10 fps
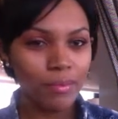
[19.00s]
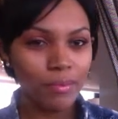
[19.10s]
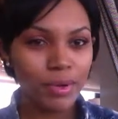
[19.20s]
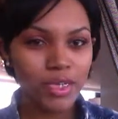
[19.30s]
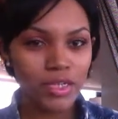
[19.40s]

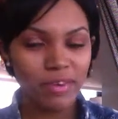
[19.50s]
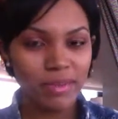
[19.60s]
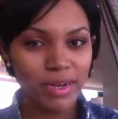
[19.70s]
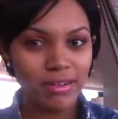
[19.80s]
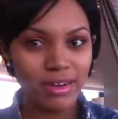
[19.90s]
Pretty sure
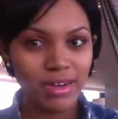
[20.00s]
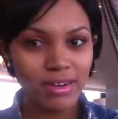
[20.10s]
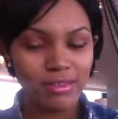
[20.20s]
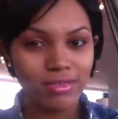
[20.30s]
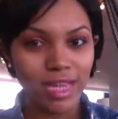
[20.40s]
everybody already
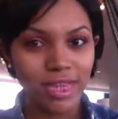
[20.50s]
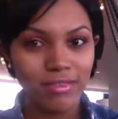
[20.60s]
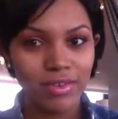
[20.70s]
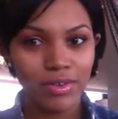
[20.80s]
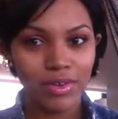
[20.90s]
knows I
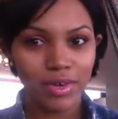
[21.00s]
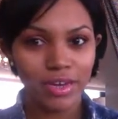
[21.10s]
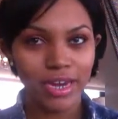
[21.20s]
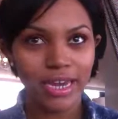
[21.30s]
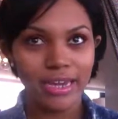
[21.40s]
live in New York,